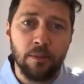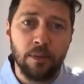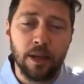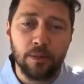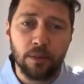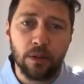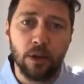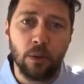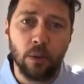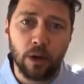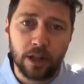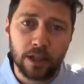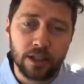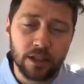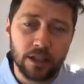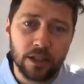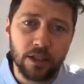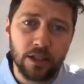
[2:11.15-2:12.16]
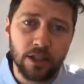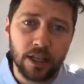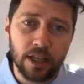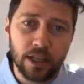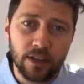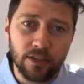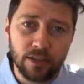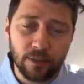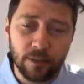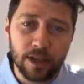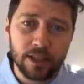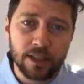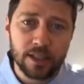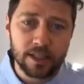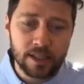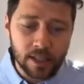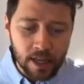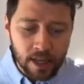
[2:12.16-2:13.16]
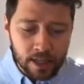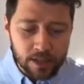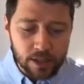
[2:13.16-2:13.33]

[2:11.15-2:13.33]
People are wanting to hear from us.